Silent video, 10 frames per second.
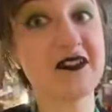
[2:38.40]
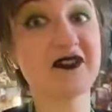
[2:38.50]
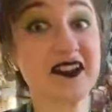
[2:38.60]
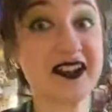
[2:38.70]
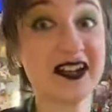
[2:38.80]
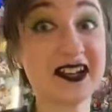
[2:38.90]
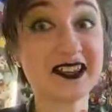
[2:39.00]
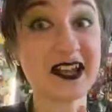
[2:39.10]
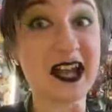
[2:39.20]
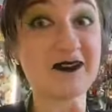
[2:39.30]
fact guys,
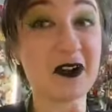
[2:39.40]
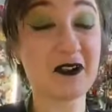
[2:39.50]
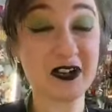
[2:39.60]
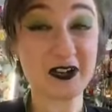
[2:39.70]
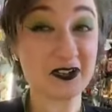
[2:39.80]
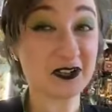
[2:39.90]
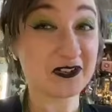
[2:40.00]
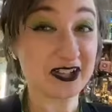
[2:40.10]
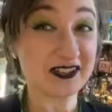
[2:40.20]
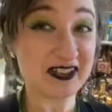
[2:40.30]
I've already got loads
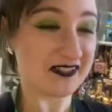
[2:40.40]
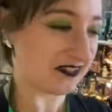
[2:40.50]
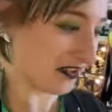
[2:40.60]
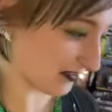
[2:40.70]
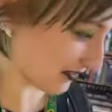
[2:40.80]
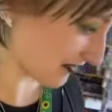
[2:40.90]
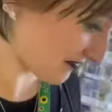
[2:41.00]
Sims Six.